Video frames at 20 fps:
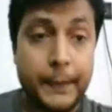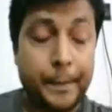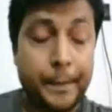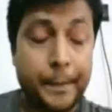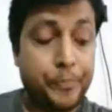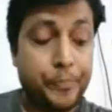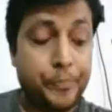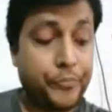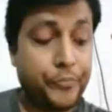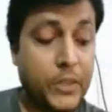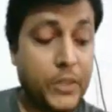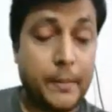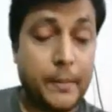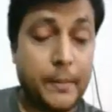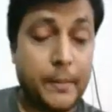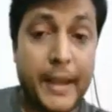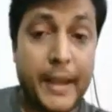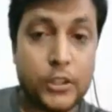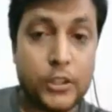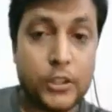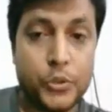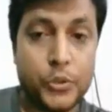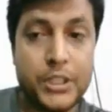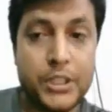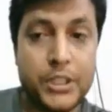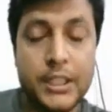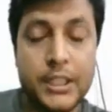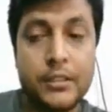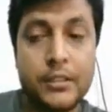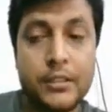that
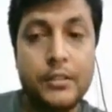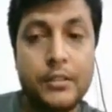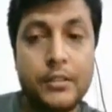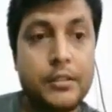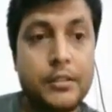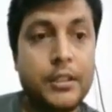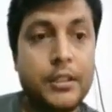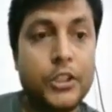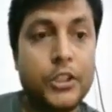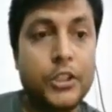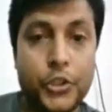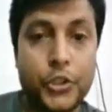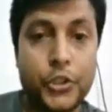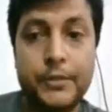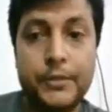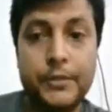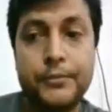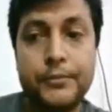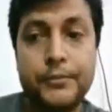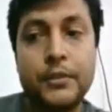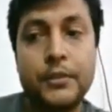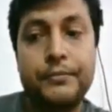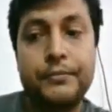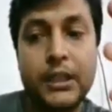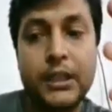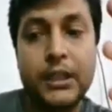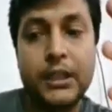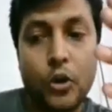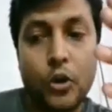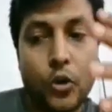pathogen
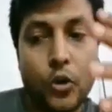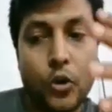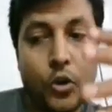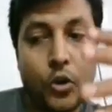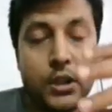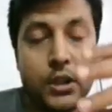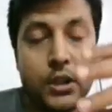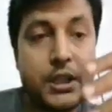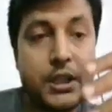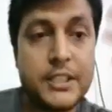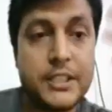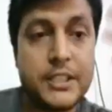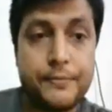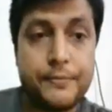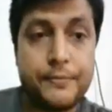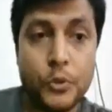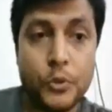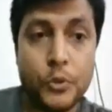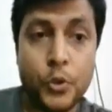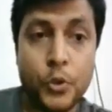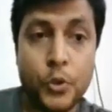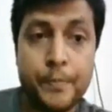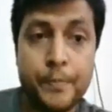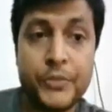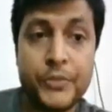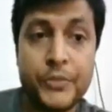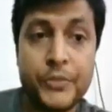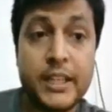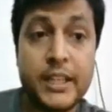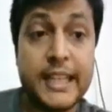should fulfill all
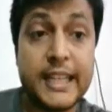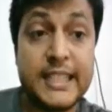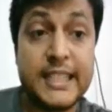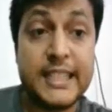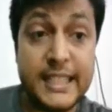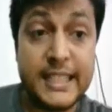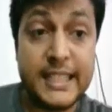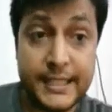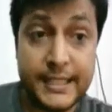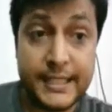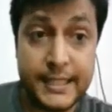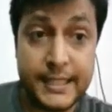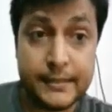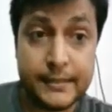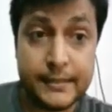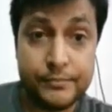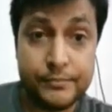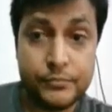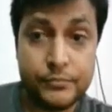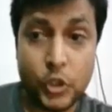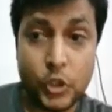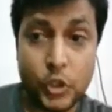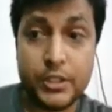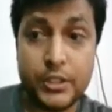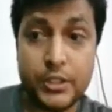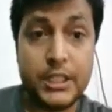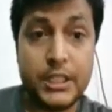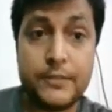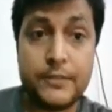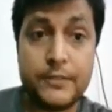these 4 criteria